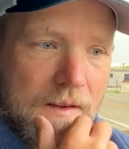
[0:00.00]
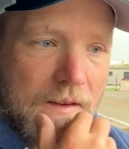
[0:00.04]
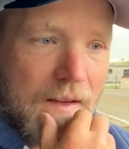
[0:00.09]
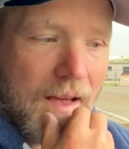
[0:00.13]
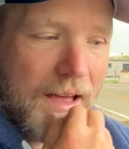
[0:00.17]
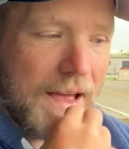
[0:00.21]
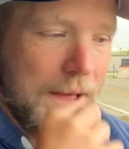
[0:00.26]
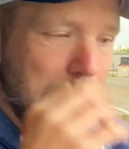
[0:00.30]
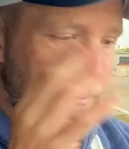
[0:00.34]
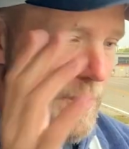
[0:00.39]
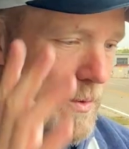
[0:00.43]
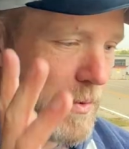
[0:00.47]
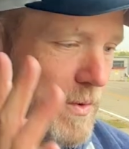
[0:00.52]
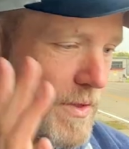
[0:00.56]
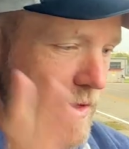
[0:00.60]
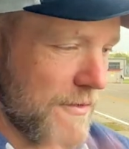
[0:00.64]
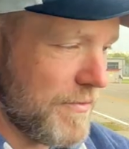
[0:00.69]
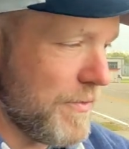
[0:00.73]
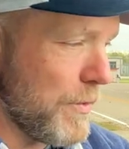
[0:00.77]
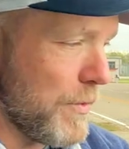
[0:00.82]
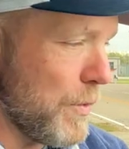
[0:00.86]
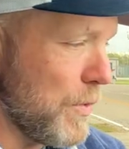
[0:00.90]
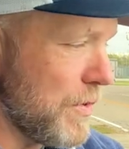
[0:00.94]
happy with the
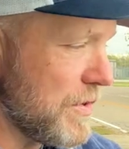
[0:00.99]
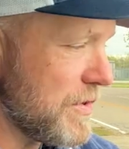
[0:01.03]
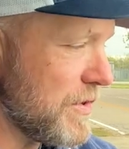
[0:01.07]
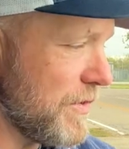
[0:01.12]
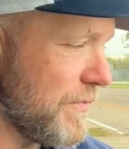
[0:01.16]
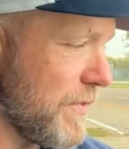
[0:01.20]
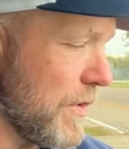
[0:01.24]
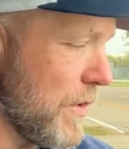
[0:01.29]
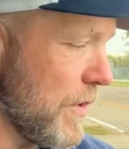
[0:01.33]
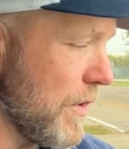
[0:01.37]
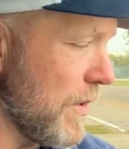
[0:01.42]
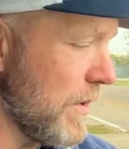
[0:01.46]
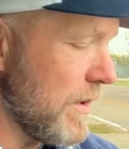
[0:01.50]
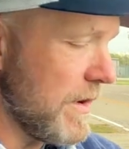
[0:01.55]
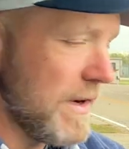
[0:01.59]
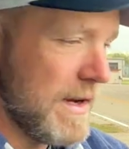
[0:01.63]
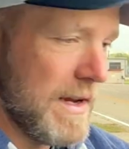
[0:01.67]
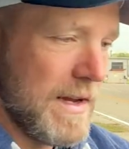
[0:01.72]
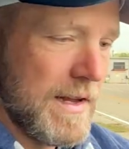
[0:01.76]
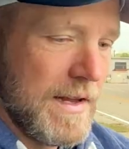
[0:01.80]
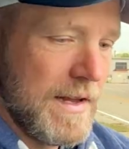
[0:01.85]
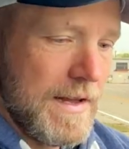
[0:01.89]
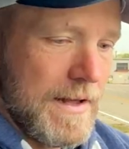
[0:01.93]
Ford so far.
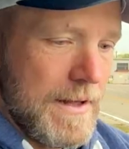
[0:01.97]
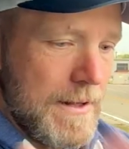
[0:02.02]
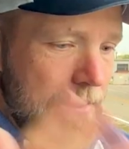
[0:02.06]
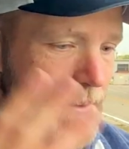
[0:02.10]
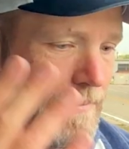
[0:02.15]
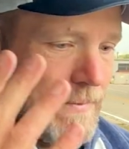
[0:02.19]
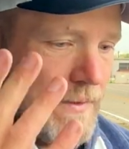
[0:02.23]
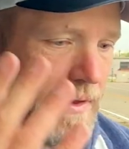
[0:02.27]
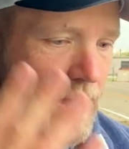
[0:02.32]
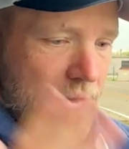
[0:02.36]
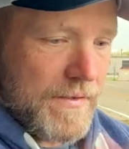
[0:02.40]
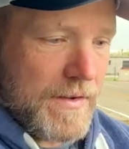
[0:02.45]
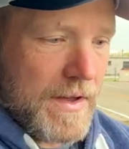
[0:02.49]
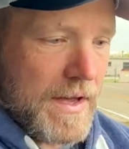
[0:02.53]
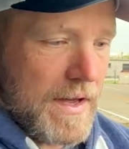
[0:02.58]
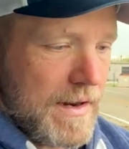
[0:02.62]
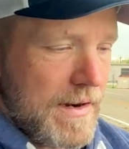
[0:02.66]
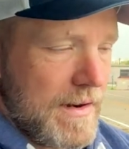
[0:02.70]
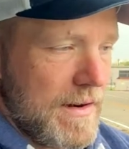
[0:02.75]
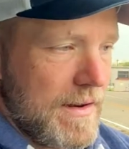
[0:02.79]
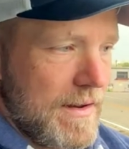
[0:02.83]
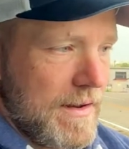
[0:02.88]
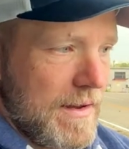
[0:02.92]
I've
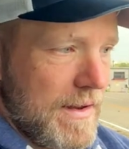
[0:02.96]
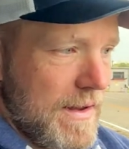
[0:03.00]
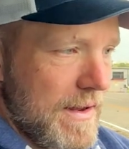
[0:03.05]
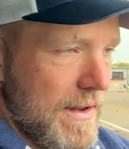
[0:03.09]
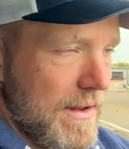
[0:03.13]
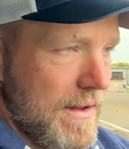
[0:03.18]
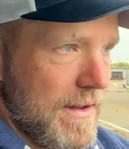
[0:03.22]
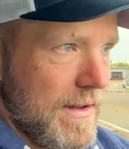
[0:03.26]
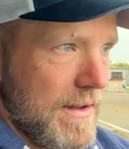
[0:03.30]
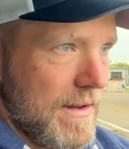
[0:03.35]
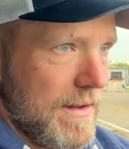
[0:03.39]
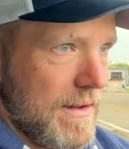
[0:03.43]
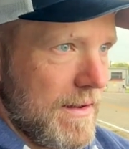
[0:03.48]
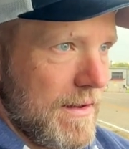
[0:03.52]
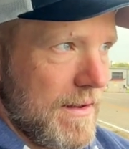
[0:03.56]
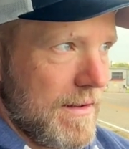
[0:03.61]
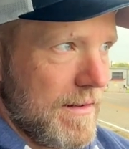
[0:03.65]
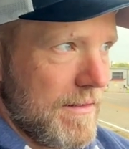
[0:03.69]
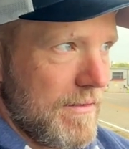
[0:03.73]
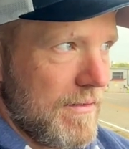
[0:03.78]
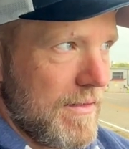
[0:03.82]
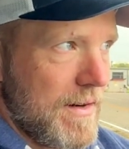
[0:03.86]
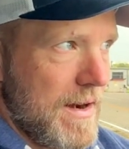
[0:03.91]
got
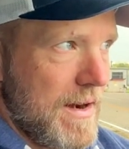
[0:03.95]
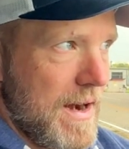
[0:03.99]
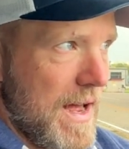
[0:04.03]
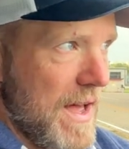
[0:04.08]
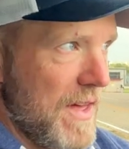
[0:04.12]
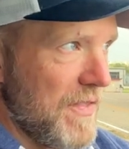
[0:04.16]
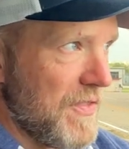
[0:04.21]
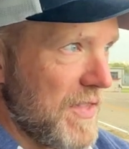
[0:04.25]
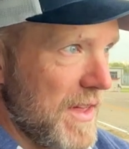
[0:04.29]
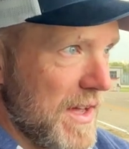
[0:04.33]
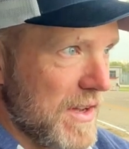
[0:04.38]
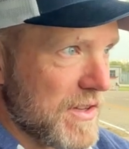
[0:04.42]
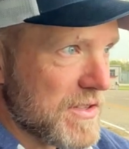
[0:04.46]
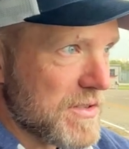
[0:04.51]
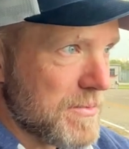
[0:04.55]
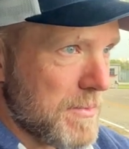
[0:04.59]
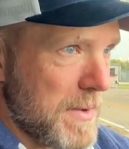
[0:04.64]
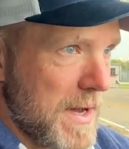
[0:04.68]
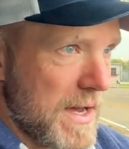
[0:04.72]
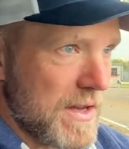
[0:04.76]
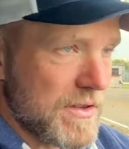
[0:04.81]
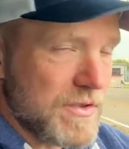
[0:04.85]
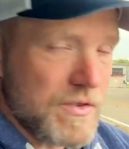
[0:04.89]
9,000
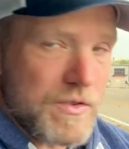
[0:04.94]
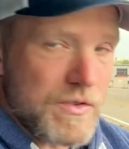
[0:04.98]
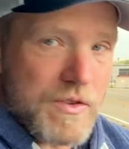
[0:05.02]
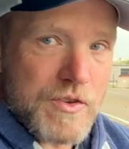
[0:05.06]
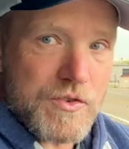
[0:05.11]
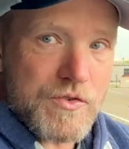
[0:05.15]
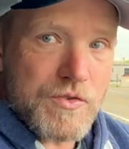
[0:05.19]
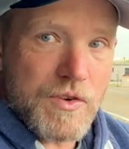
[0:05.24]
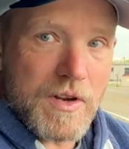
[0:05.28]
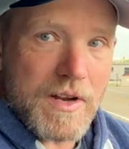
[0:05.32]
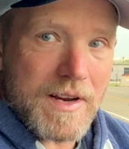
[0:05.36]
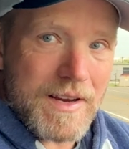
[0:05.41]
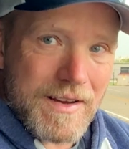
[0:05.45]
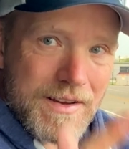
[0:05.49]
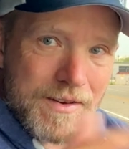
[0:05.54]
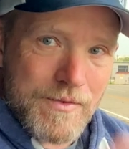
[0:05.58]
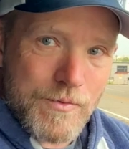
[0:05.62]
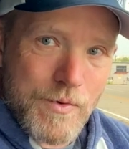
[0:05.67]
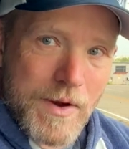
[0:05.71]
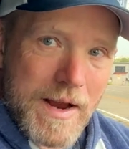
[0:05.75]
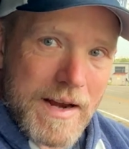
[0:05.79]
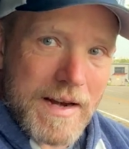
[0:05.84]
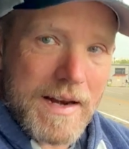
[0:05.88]
miles on the truck
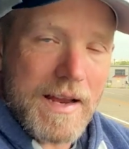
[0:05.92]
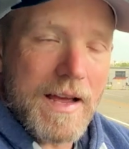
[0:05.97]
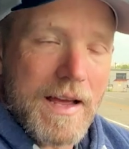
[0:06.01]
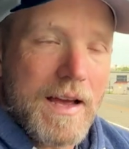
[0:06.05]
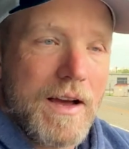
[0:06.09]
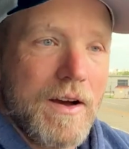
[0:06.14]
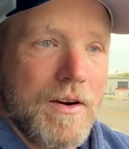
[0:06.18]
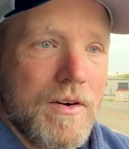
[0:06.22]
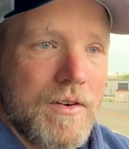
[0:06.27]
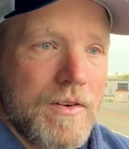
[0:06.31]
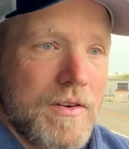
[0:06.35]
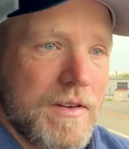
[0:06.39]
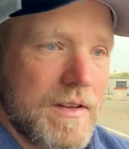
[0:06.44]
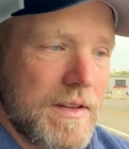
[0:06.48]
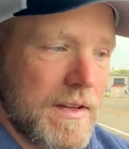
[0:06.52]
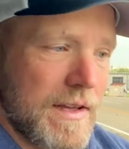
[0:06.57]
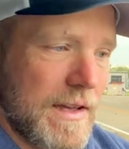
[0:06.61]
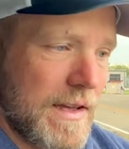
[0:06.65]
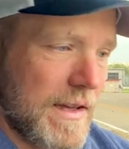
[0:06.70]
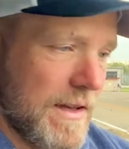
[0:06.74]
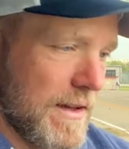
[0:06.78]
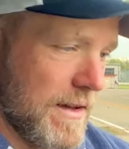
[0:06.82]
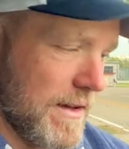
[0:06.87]
right now,
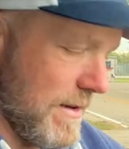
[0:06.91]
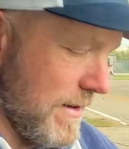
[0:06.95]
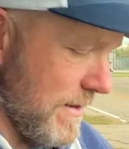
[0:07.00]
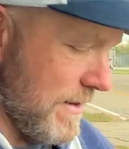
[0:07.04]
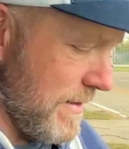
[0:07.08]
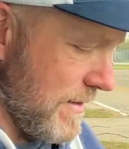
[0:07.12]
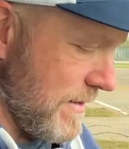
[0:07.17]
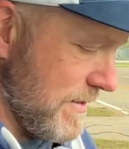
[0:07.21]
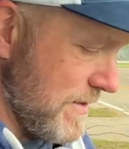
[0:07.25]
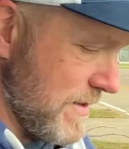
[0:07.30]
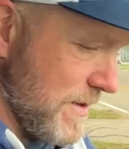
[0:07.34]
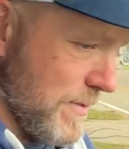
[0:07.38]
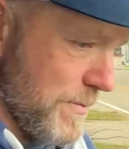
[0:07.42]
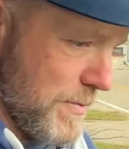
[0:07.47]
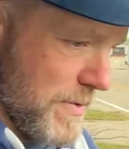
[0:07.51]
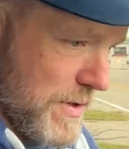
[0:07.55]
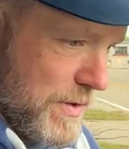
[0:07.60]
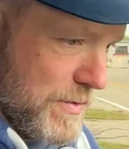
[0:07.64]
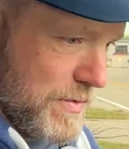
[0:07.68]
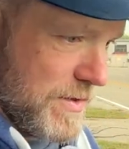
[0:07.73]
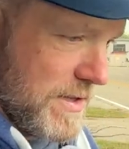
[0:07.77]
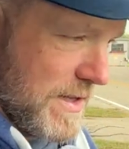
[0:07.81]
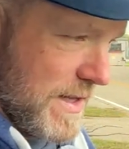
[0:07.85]
something
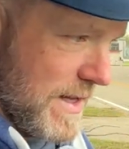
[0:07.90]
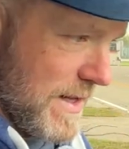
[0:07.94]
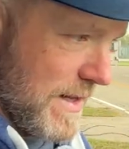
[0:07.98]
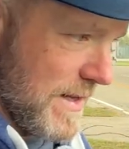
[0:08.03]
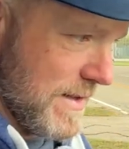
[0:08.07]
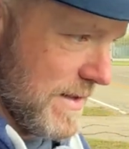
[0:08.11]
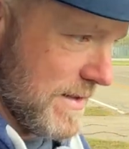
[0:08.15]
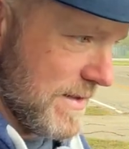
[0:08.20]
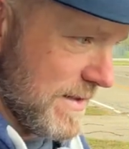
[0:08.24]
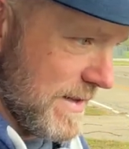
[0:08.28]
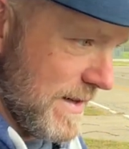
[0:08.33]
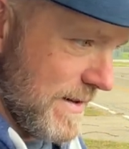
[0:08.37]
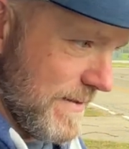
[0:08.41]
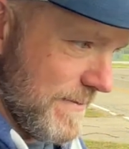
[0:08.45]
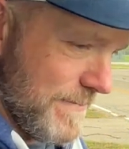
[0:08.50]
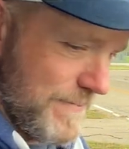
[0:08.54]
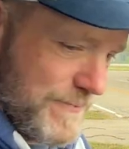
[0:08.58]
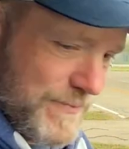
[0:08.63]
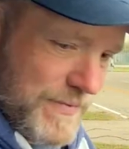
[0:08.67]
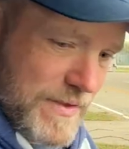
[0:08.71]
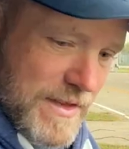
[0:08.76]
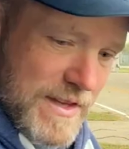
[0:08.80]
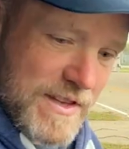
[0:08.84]
close to that. Let's see.
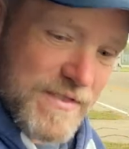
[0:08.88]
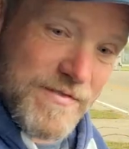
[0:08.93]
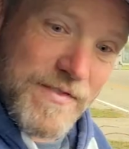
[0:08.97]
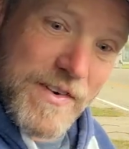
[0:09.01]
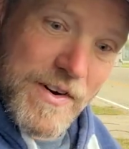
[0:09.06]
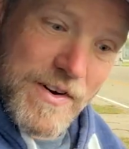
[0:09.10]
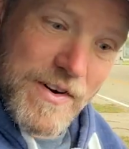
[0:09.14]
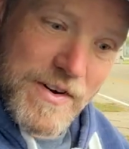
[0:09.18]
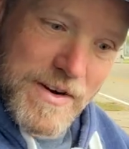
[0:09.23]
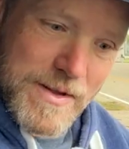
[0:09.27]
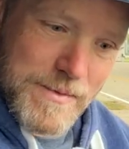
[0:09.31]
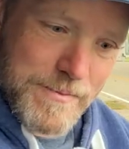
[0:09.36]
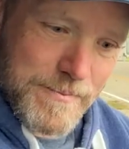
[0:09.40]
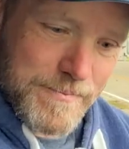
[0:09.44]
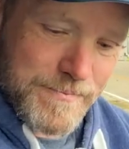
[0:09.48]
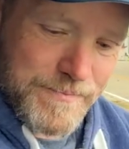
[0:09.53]
Let's fire it up.